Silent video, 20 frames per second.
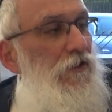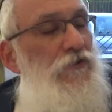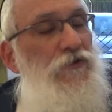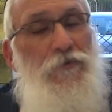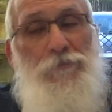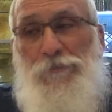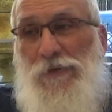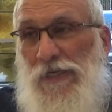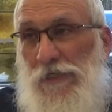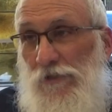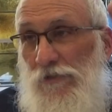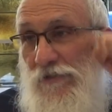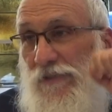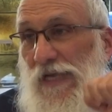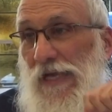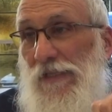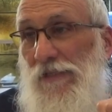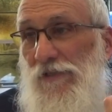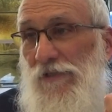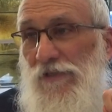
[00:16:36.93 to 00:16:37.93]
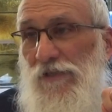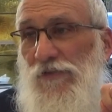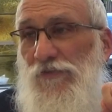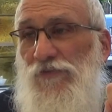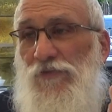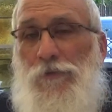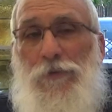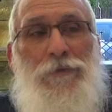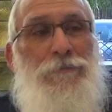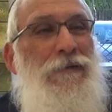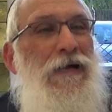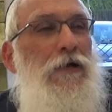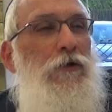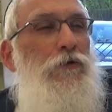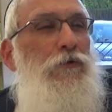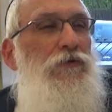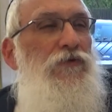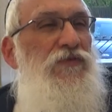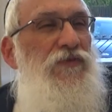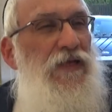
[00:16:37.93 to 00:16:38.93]
The bigger Dalit is the way
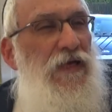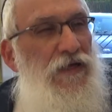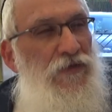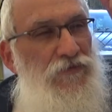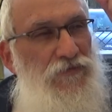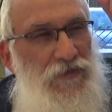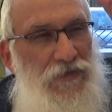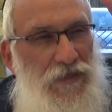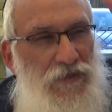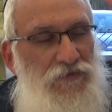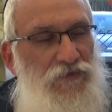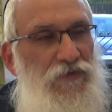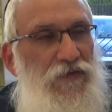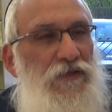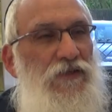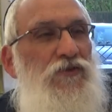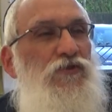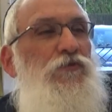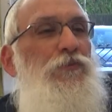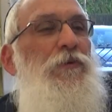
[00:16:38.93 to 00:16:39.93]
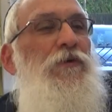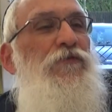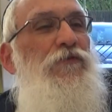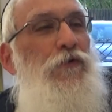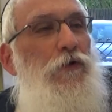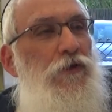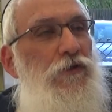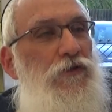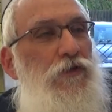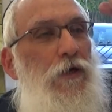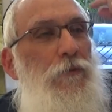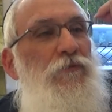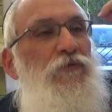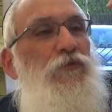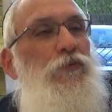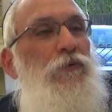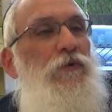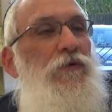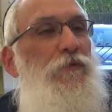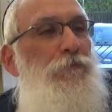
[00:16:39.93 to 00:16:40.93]
Malchus stands in Atzilus before it
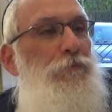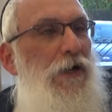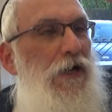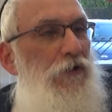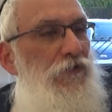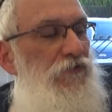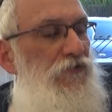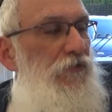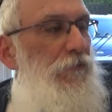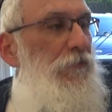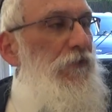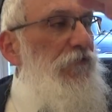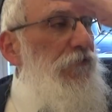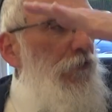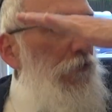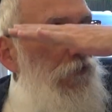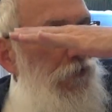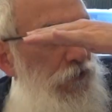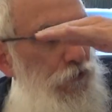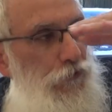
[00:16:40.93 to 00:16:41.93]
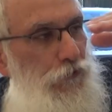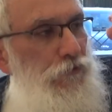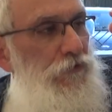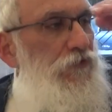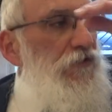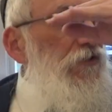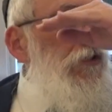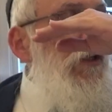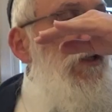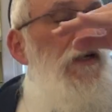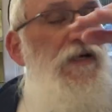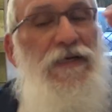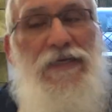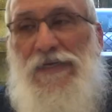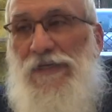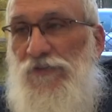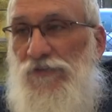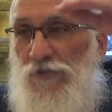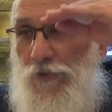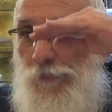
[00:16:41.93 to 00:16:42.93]
comes through the parsa, before the curtain,
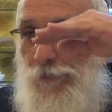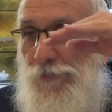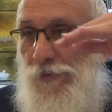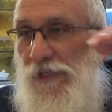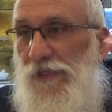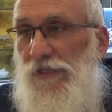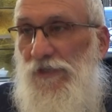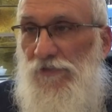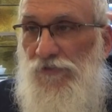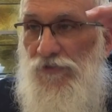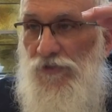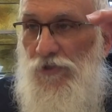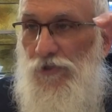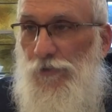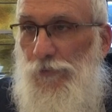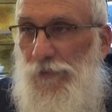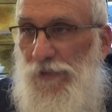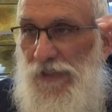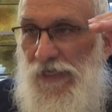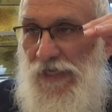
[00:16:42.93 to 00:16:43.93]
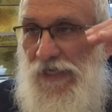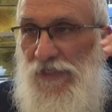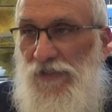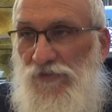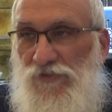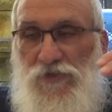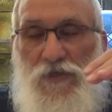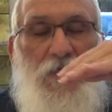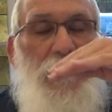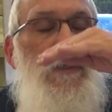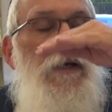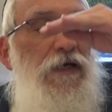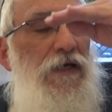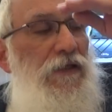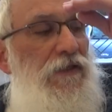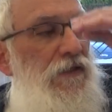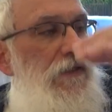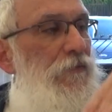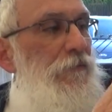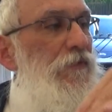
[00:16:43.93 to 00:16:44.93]
into Bria to create
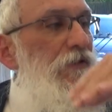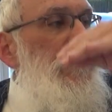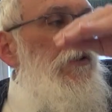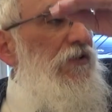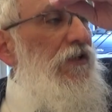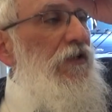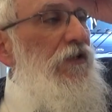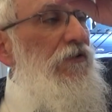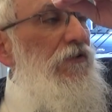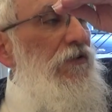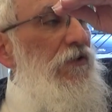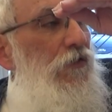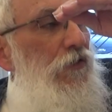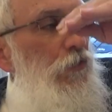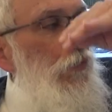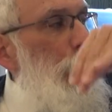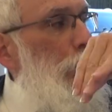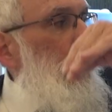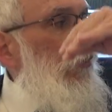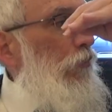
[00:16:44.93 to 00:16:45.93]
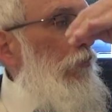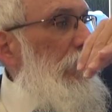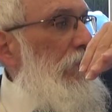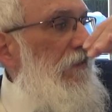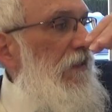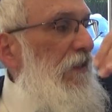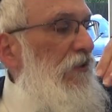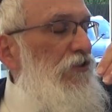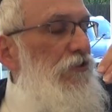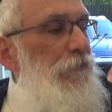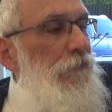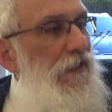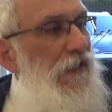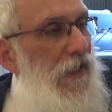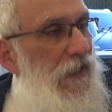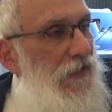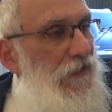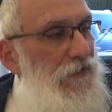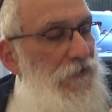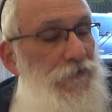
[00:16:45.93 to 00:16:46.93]
a limited world, Yesh
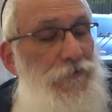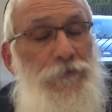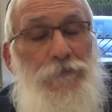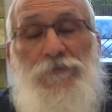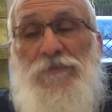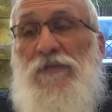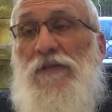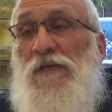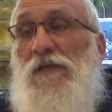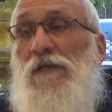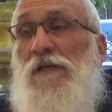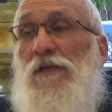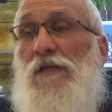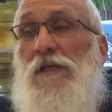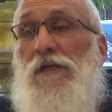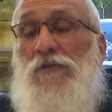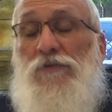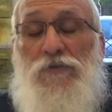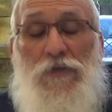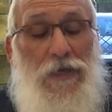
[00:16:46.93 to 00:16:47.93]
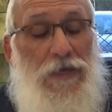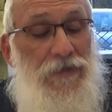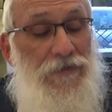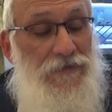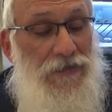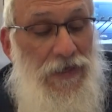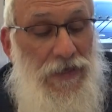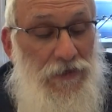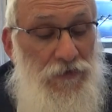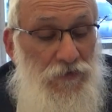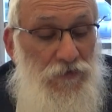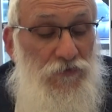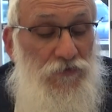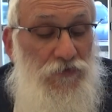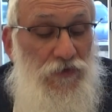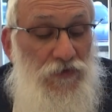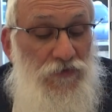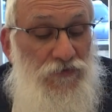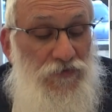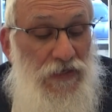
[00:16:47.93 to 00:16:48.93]
Me'ayim. And then,
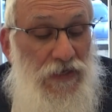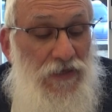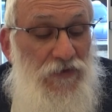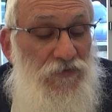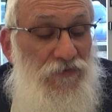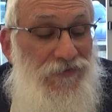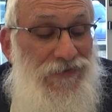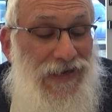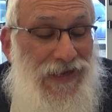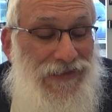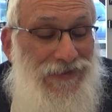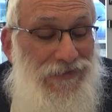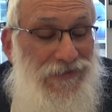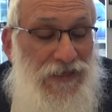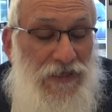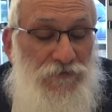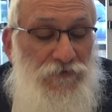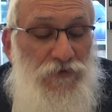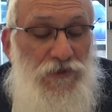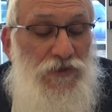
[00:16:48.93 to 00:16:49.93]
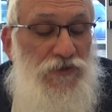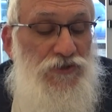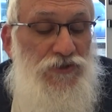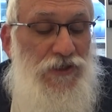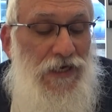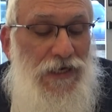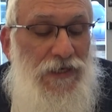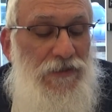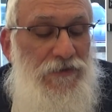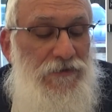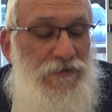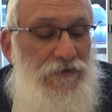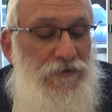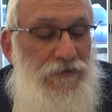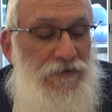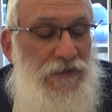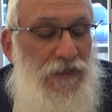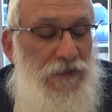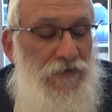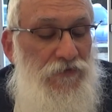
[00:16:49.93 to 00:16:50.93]
so he says, that level Yeshaya
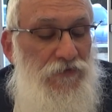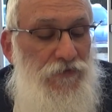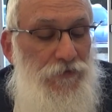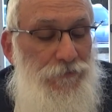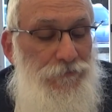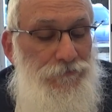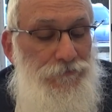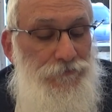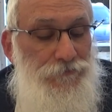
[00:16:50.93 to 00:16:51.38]
didn't get.